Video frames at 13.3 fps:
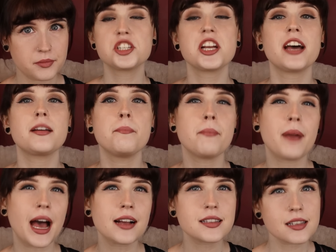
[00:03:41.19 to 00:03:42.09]
She had a
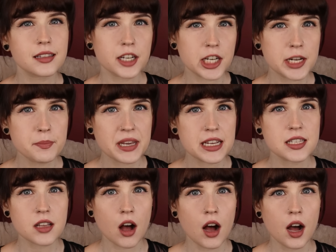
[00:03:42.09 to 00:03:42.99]
maxillary
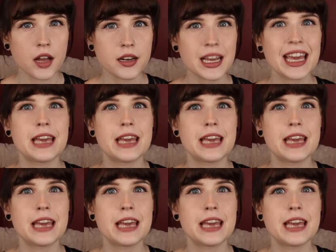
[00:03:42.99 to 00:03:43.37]
piece on,